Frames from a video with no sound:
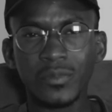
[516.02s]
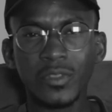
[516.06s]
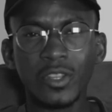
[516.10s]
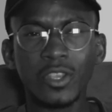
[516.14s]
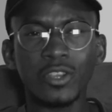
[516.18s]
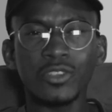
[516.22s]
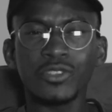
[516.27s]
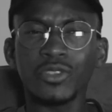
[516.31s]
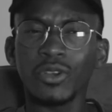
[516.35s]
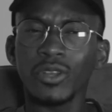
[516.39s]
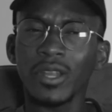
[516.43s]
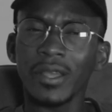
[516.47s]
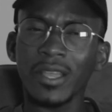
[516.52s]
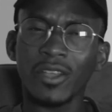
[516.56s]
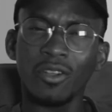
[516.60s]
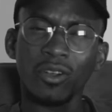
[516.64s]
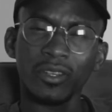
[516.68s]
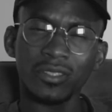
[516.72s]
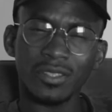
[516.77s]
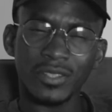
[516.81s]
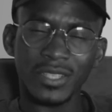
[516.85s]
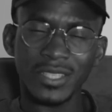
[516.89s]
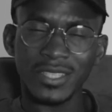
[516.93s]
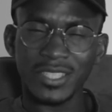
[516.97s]
So they
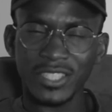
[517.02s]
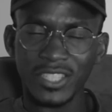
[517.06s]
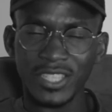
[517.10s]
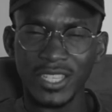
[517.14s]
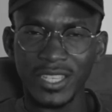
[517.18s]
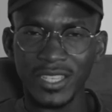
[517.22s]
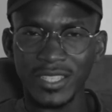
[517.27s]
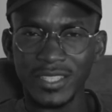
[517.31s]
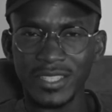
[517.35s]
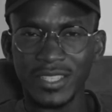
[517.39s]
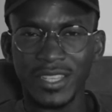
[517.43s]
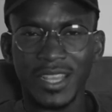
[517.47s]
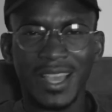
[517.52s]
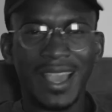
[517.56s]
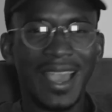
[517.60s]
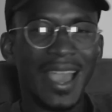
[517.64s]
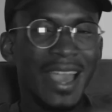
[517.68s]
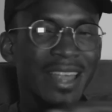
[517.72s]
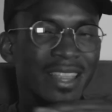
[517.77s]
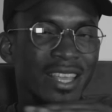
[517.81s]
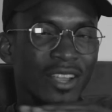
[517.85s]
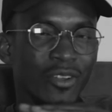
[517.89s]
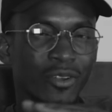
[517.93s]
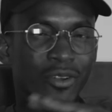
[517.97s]
got this cheese
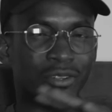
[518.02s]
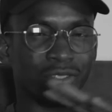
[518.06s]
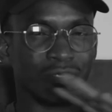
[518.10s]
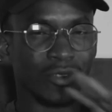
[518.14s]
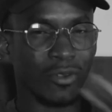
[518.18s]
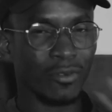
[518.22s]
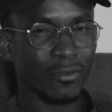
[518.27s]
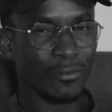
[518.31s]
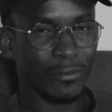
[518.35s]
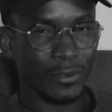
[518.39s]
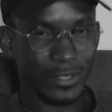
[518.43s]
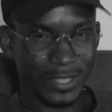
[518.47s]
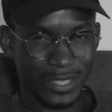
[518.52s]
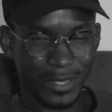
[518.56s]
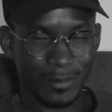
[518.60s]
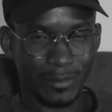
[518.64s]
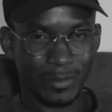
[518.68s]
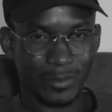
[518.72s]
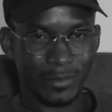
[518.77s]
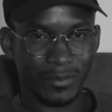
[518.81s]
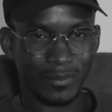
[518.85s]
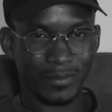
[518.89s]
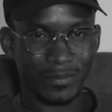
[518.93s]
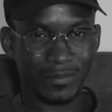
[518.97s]
and they got
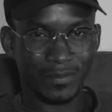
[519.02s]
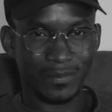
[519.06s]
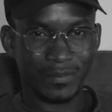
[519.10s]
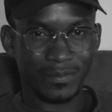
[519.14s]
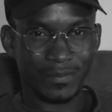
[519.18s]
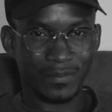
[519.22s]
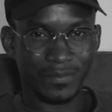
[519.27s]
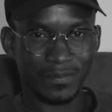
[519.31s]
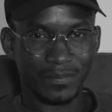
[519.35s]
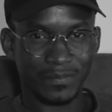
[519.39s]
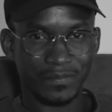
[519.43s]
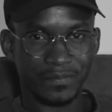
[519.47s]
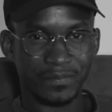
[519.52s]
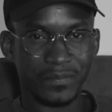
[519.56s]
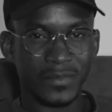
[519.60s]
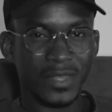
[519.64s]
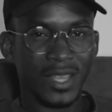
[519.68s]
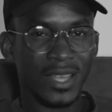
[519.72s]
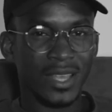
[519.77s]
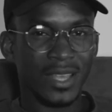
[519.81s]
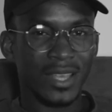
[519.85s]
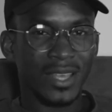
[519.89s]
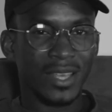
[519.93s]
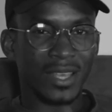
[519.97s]
comfortable.
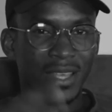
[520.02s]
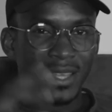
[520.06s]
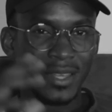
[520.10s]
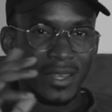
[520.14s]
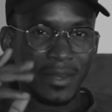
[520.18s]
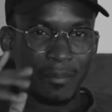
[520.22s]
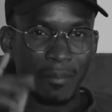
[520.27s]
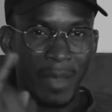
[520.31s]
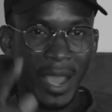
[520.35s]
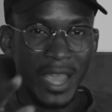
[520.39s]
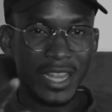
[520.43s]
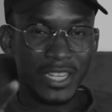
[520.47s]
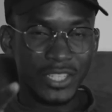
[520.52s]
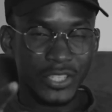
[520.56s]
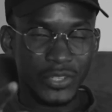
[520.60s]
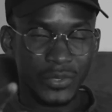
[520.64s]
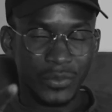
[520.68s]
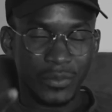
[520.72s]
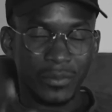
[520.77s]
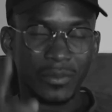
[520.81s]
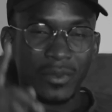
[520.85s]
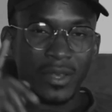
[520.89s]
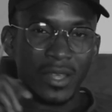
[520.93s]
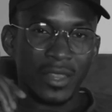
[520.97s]
Mind you,
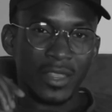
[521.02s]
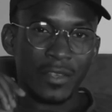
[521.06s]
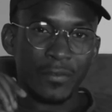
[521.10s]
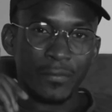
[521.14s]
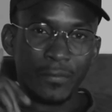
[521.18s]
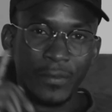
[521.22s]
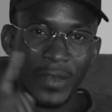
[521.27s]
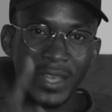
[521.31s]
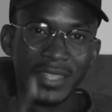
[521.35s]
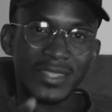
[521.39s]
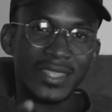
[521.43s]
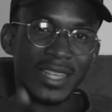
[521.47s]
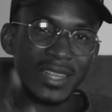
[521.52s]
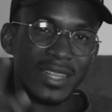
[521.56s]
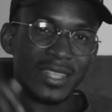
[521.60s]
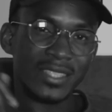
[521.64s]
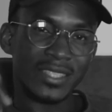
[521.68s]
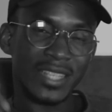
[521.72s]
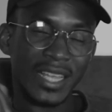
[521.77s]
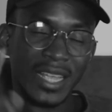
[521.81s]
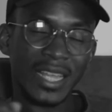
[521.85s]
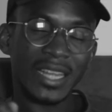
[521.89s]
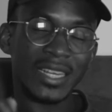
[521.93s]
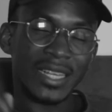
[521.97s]
the first and the
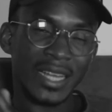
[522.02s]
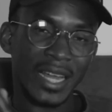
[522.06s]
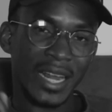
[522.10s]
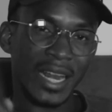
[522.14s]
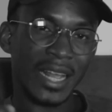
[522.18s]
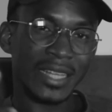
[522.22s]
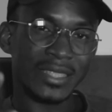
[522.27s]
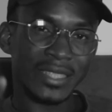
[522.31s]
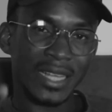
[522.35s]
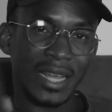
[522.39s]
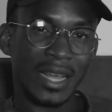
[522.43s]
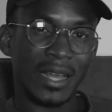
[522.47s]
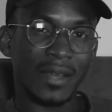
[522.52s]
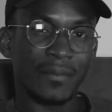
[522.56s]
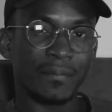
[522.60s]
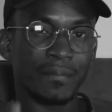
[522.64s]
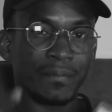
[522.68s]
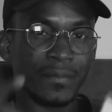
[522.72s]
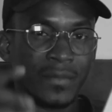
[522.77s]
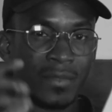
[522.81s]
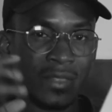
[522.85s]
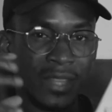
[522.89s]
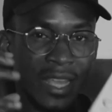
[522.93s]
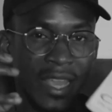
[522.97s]
second character,
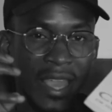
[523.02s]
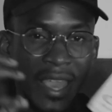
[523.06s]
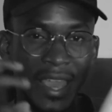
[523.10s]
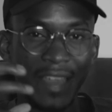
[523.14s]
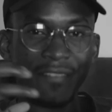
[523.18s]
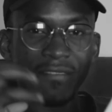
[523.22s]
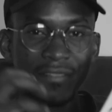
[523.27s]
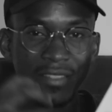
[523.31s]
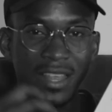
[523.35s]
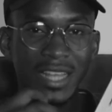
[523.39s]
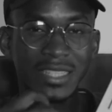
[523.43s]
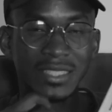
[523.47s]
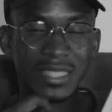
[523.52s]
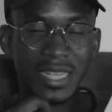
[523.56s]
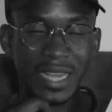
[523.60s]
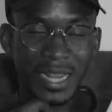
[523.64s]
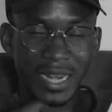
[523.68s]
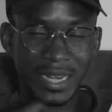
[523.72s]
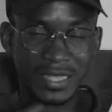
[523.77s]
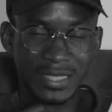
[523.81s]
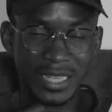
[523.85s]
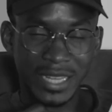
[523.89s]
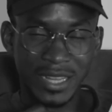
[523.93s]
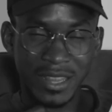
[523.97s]
they have that
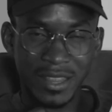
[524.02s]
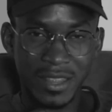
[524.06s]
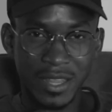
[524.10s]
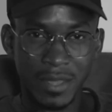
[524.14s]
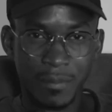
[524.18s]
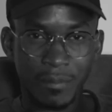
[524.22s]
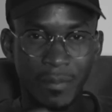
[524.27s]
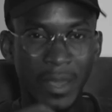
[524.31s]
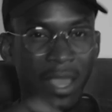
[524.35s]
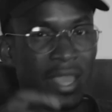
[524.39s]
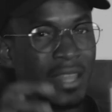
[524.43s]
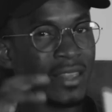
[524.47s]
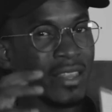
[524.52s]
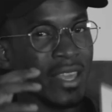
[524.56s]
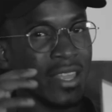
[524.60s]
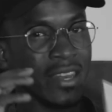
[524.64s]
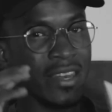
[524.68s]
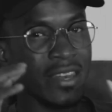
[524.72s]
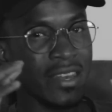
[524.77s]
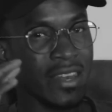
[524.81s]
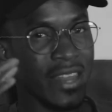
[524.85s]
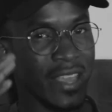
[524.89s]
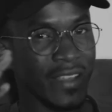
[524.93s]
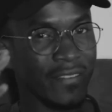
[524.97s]
character in them and they
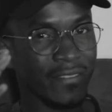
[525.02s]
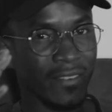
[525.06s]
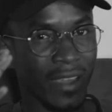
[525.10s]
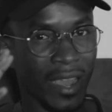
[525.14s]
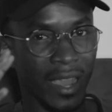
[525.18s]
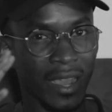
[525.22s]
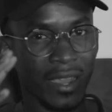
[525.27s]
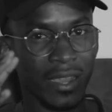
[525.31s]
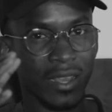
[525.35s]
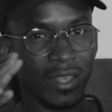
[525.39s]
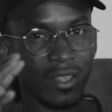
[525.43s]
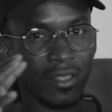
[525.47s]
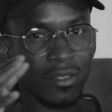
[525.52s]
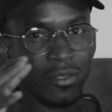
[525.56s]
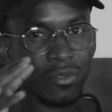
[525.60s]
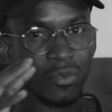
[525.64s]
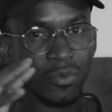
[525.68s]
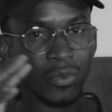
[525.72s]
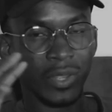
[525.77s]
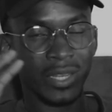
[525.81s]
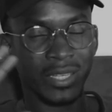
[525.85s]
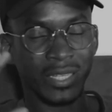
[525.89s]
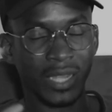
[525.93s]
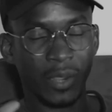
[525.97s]
never
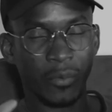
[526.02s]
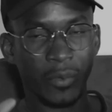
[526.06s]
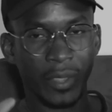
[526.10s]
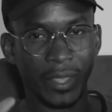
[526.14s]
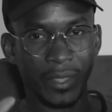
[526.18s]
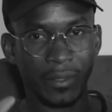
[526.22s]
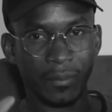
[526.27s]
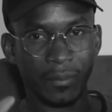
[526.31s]
throw it away.